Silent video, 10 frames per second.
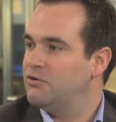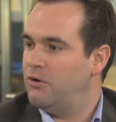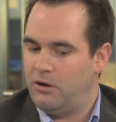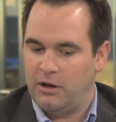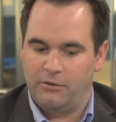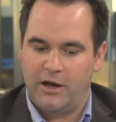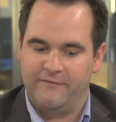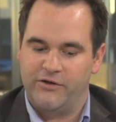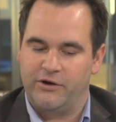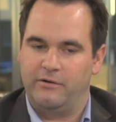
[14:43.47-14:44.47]
So a
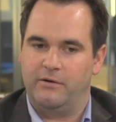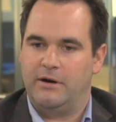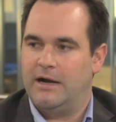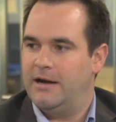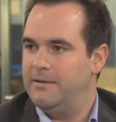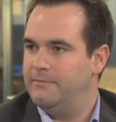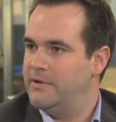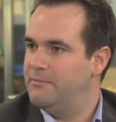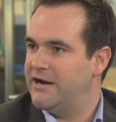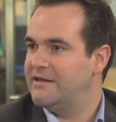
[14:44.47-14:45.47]
lot of their
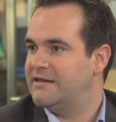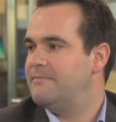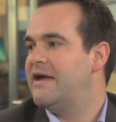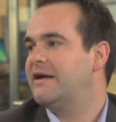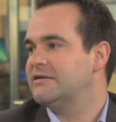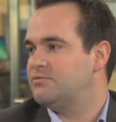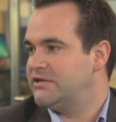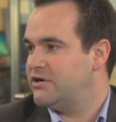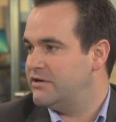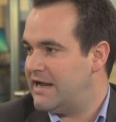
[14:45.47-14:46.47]
um, the money that they make is
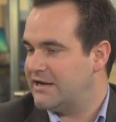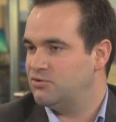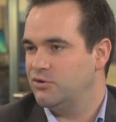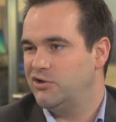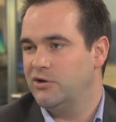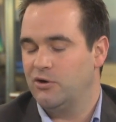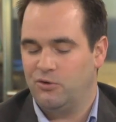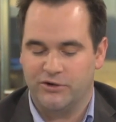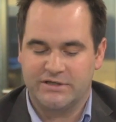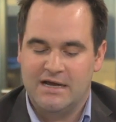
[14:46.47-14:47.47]
returned to actual unit
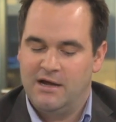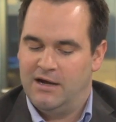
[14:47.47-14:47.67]
holders.